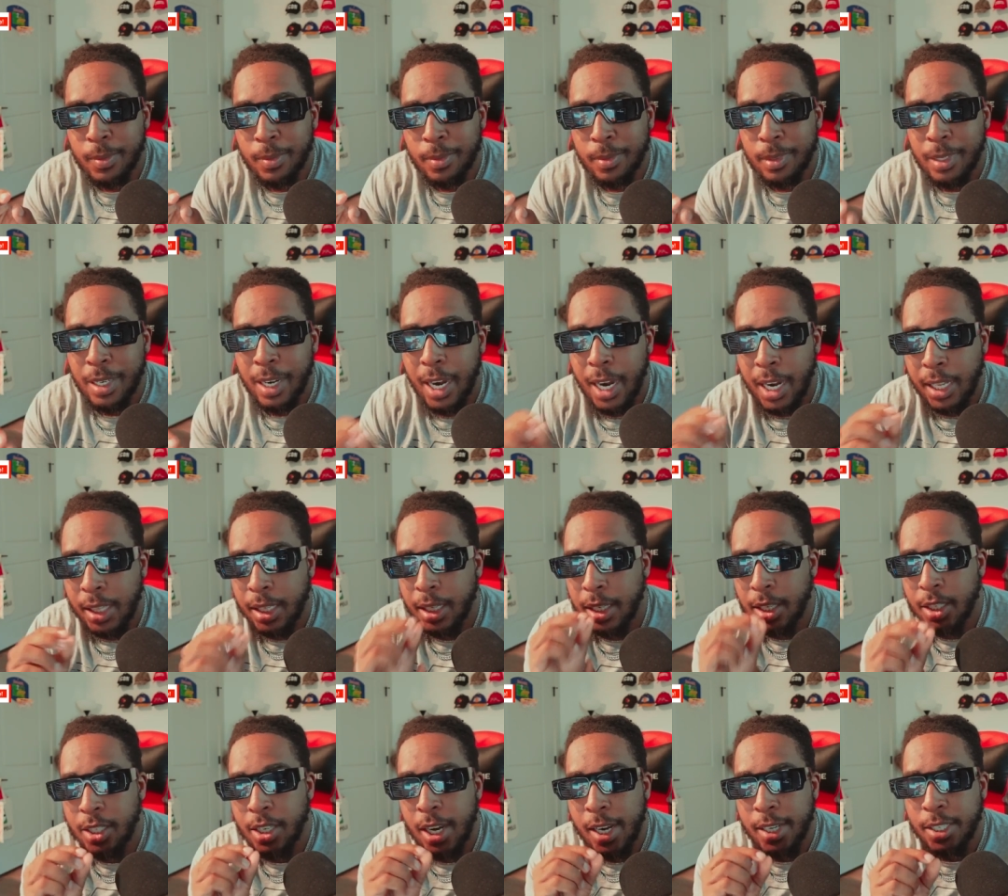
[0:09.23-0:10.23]
Anthony
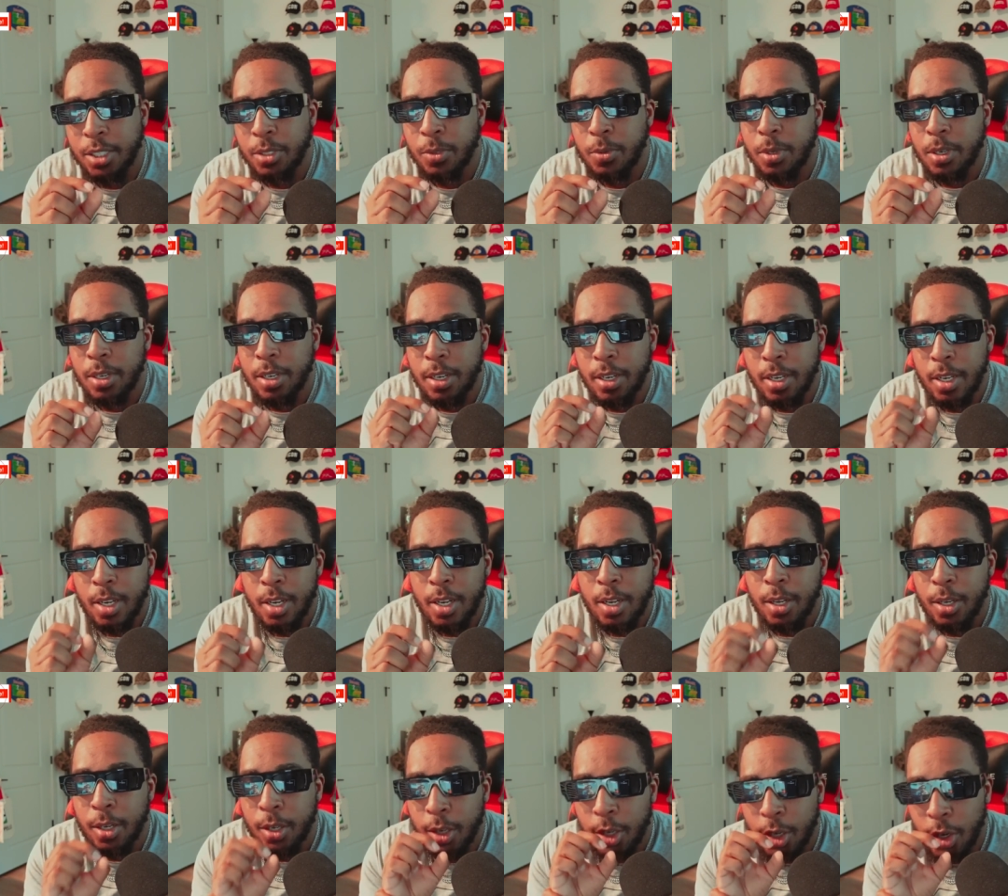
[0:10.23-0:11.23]
Joshua
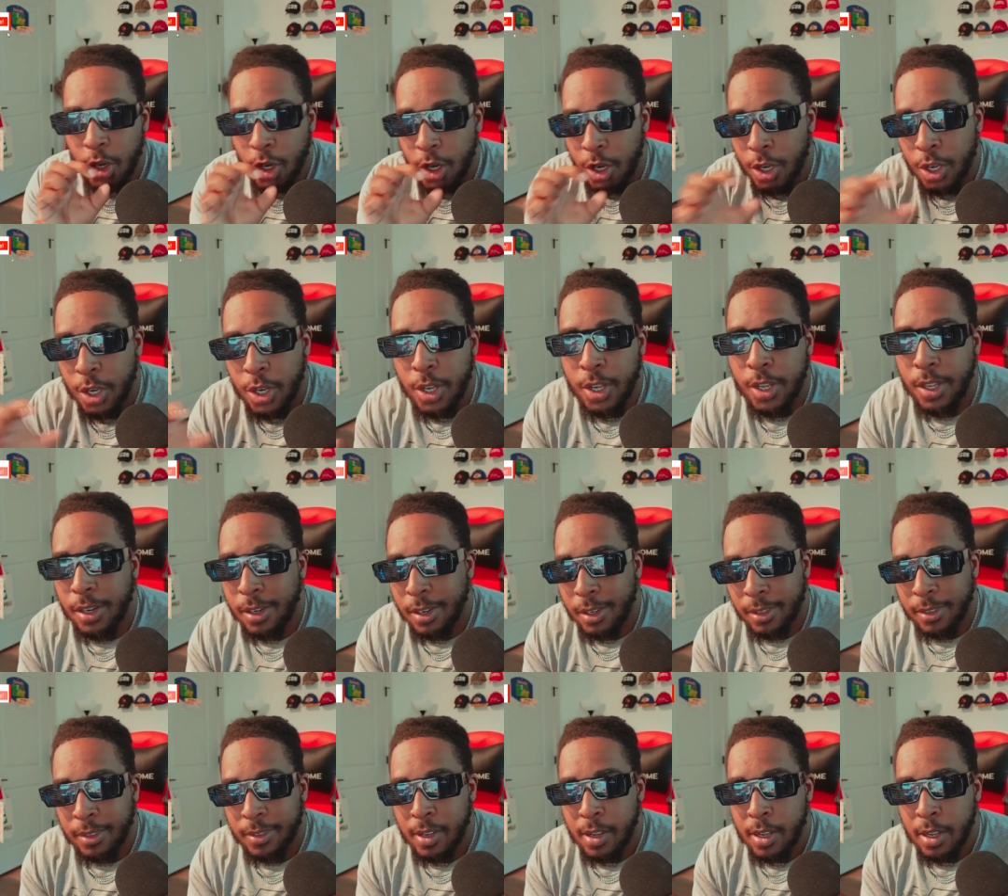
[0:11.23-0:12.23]
could
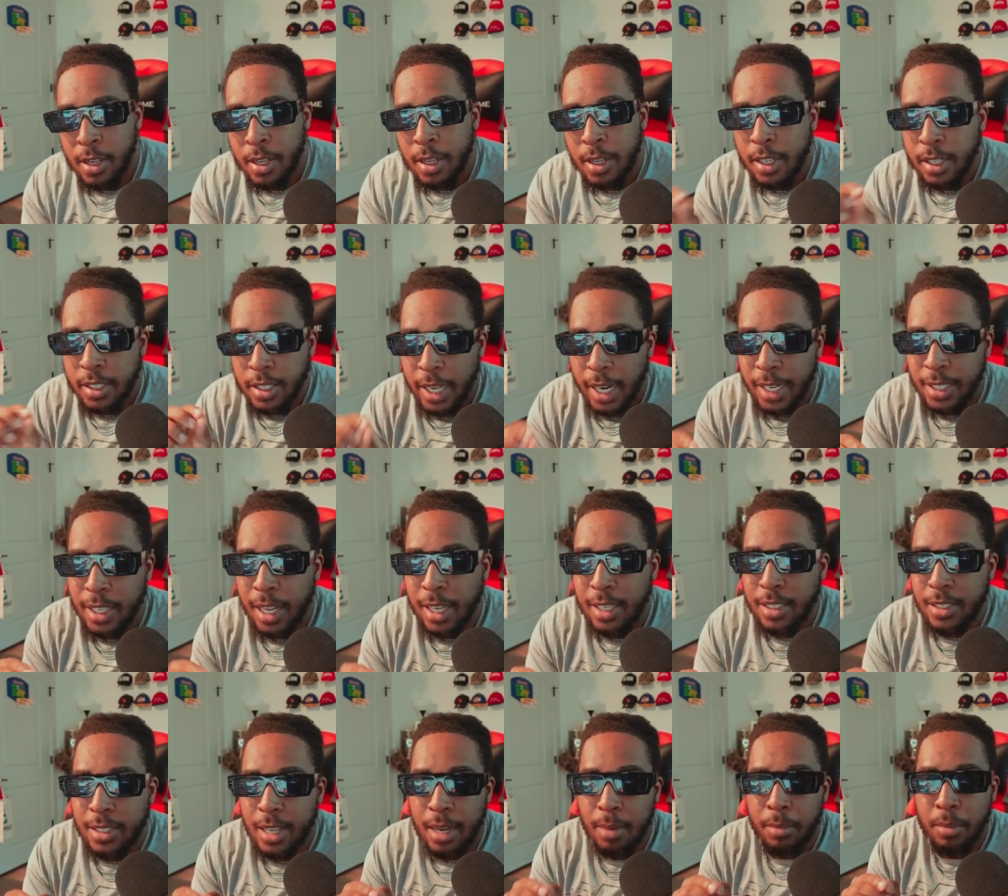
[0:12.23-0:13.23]
take that
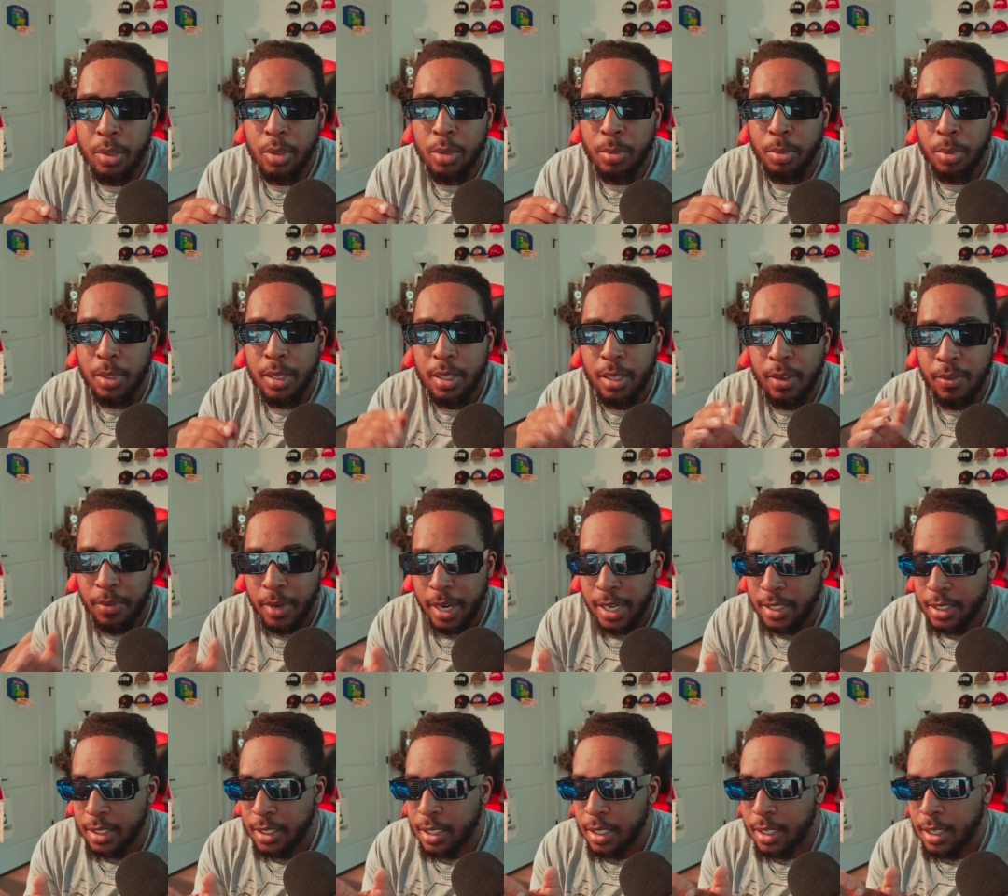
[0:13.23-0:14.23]
same blueprint that
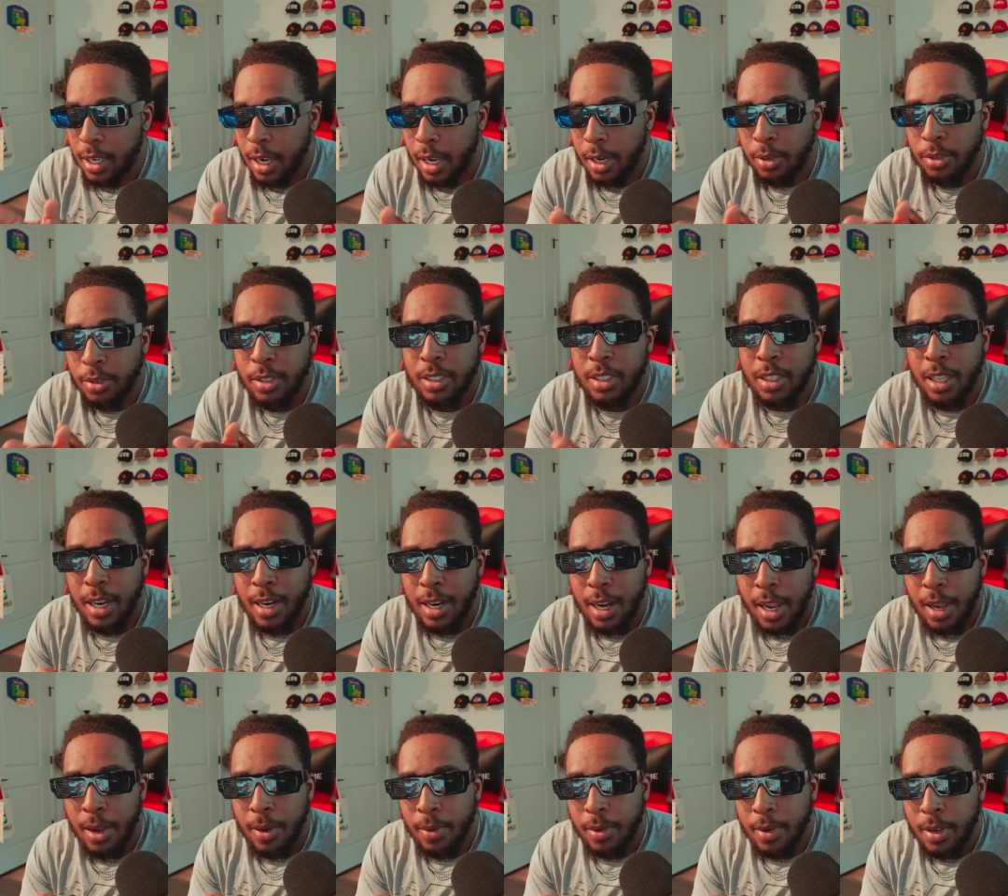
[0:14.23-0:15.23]
Francis Ngannou just laid
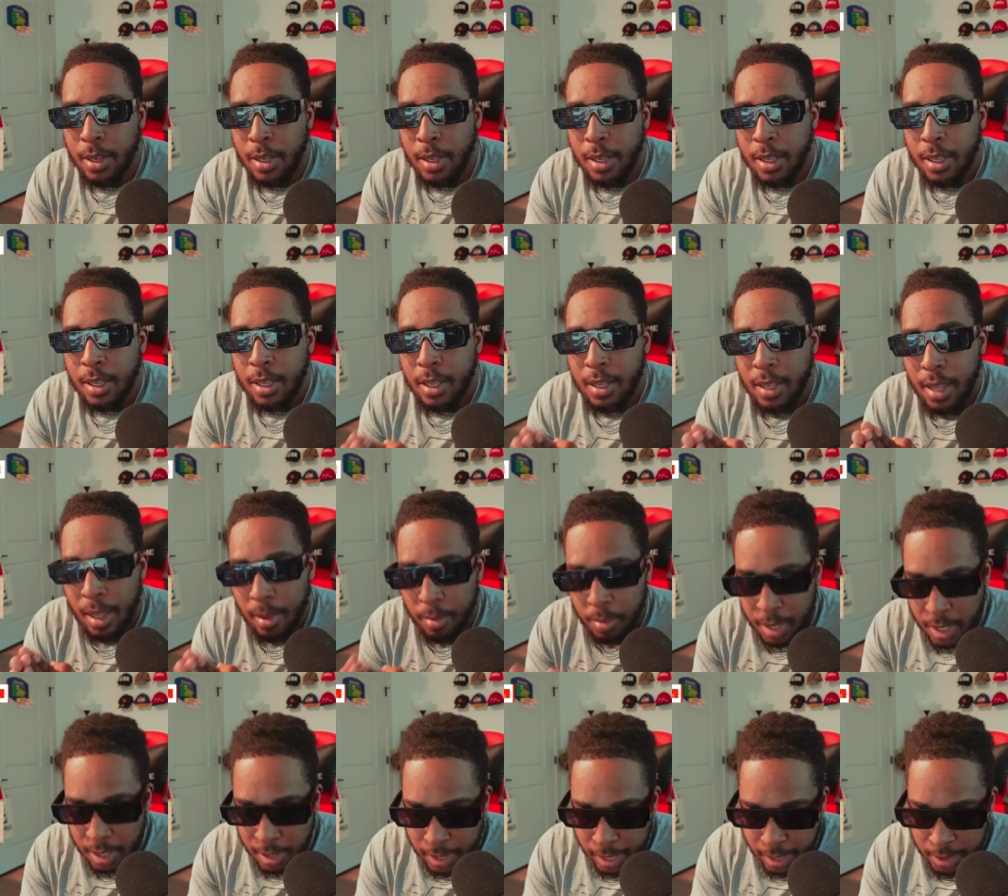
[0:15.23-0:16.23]
out and
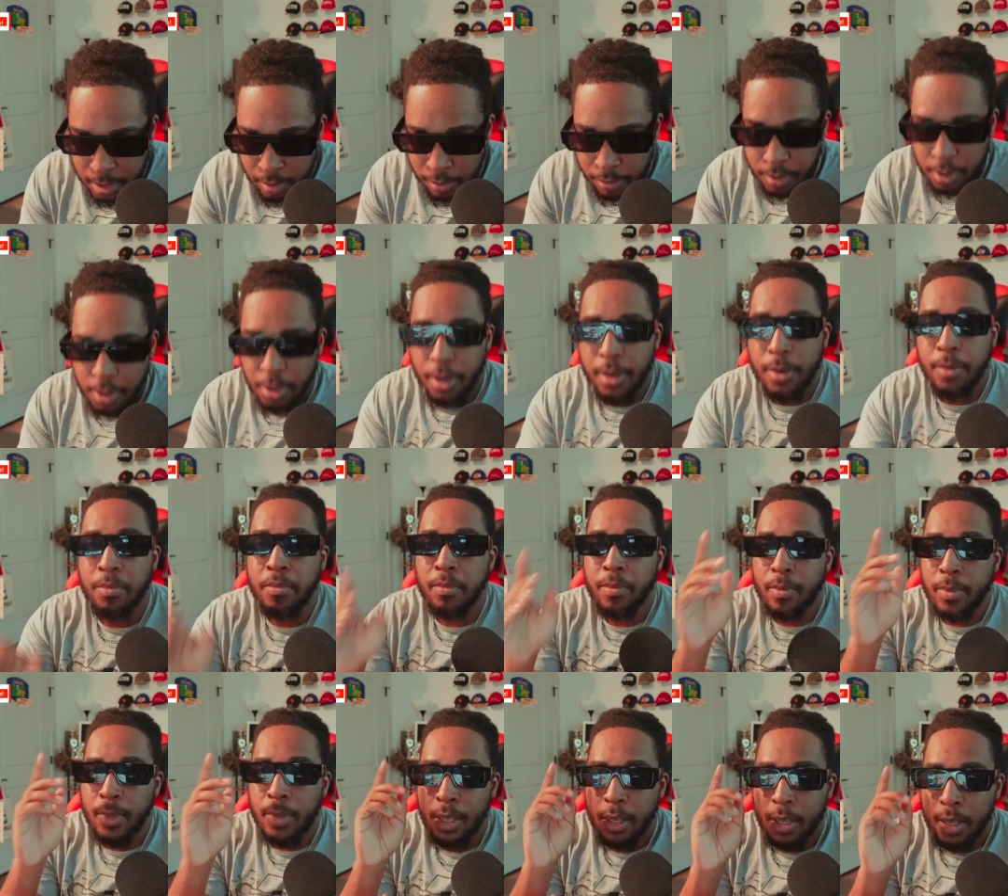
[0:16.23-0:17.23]
beat Tyson Fury.
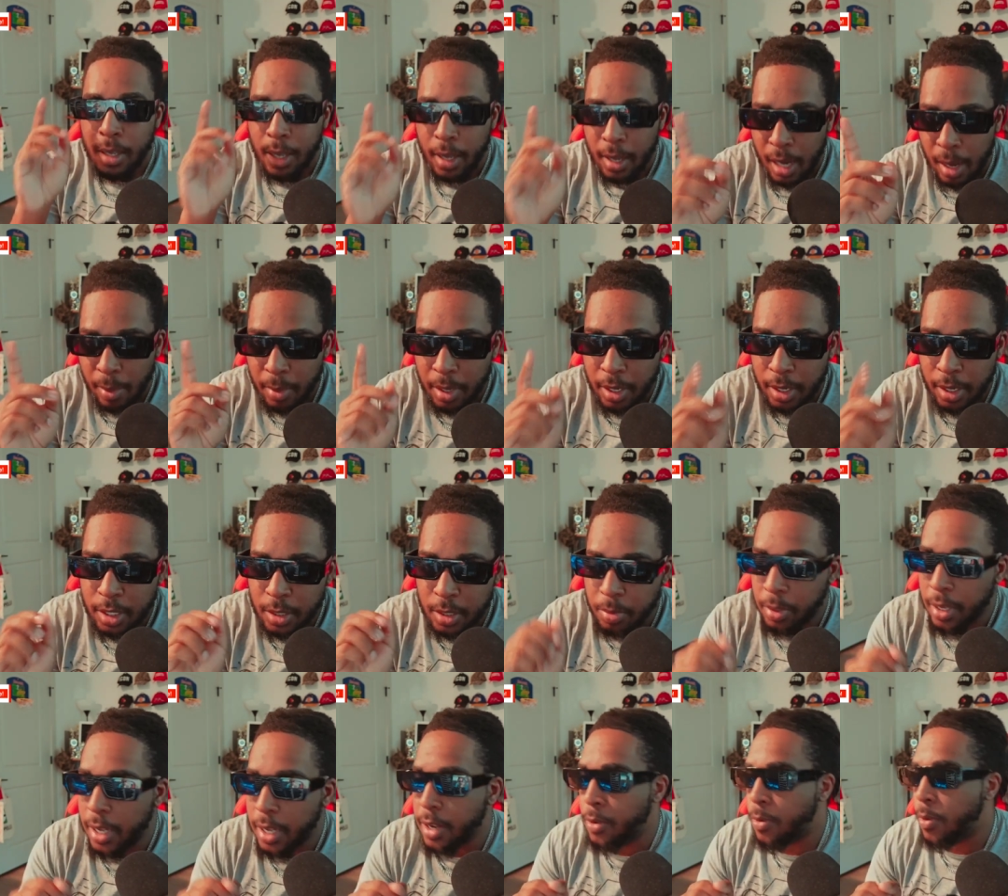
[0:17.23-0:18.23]
And I'm going to
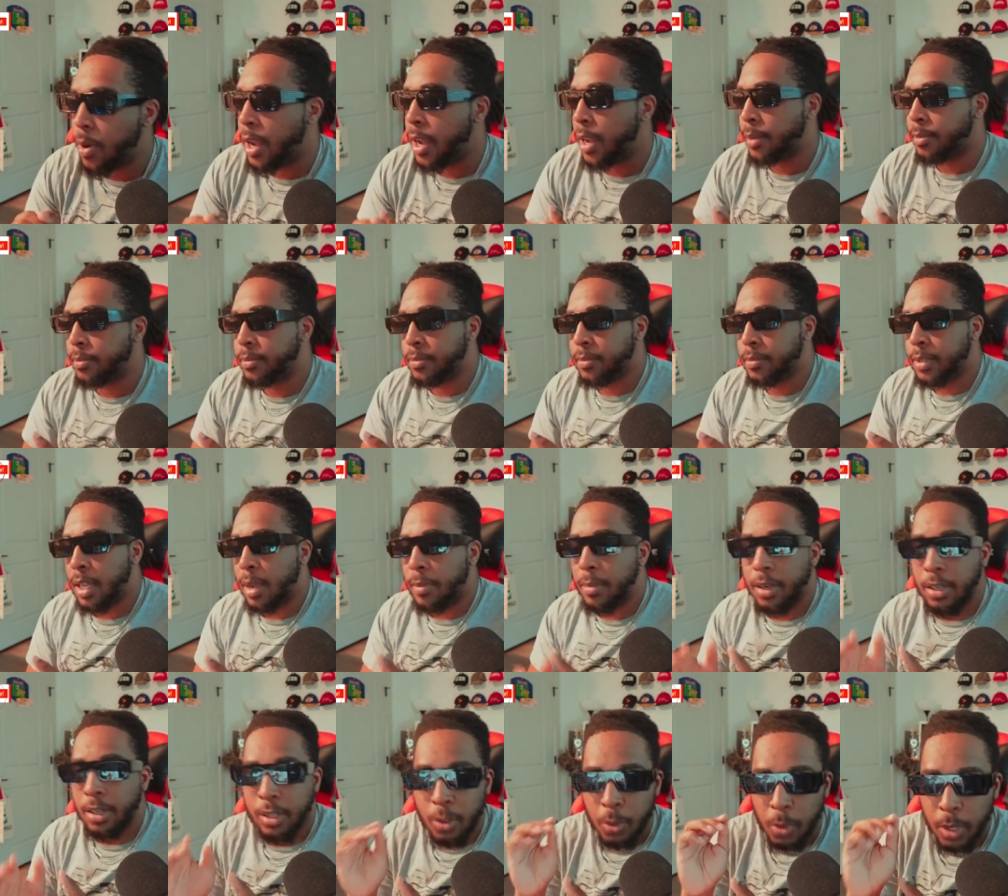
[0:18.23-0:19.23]
explain why. I'm going to
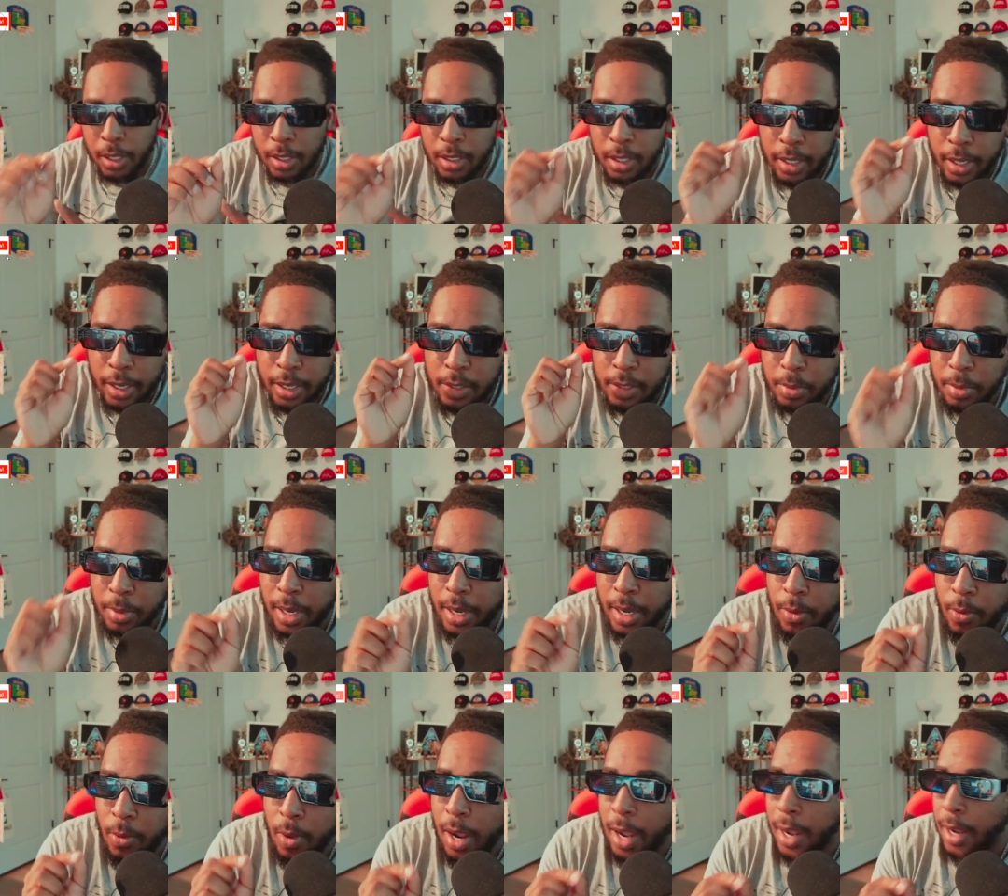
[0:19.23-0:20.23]
quickly explain
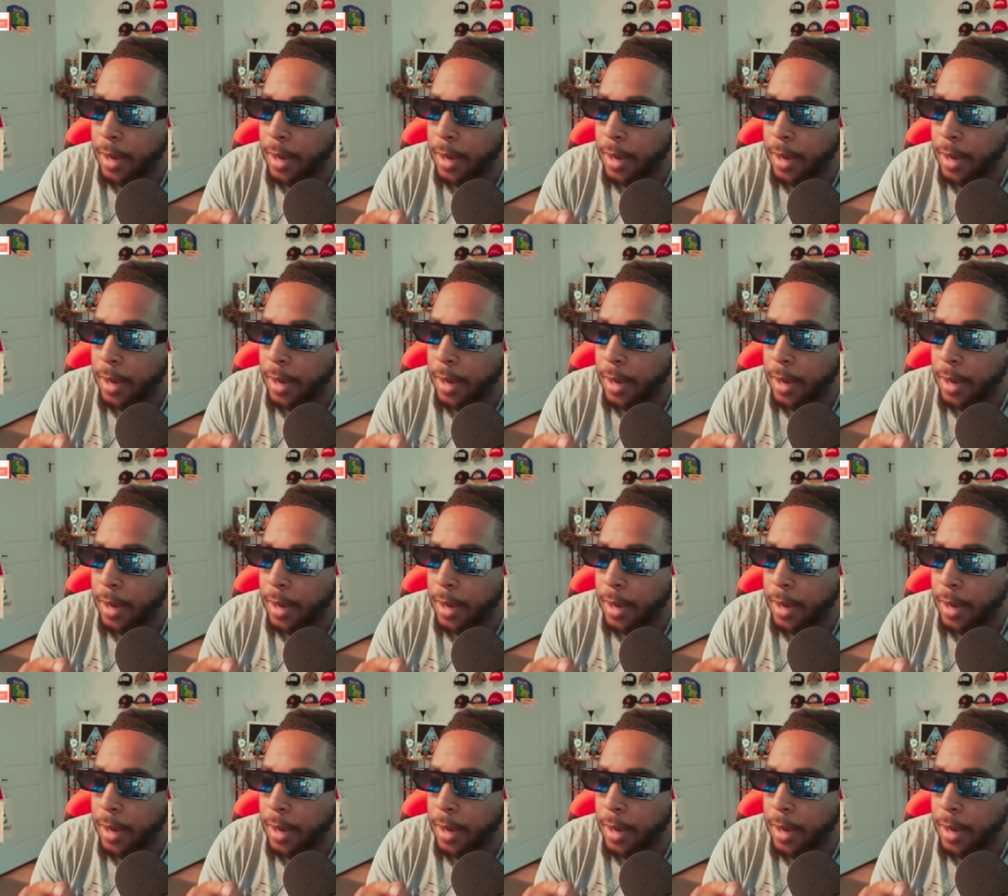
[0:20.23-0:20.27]
why.